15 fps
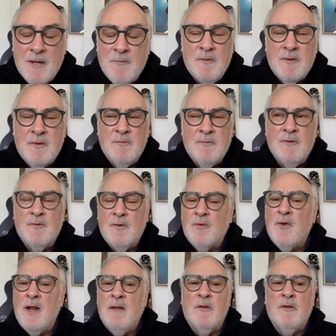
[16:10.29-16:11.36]
It was
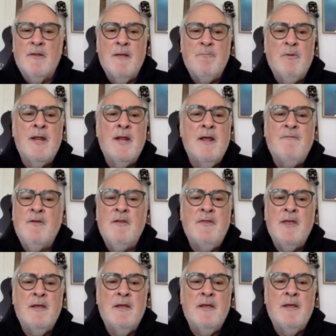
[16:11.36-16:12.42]
incredible. They played every
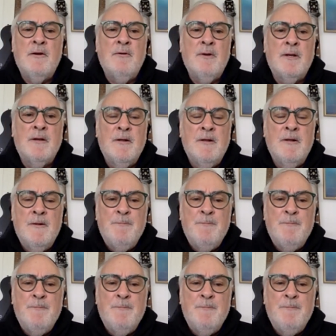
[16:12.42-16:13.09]
theater and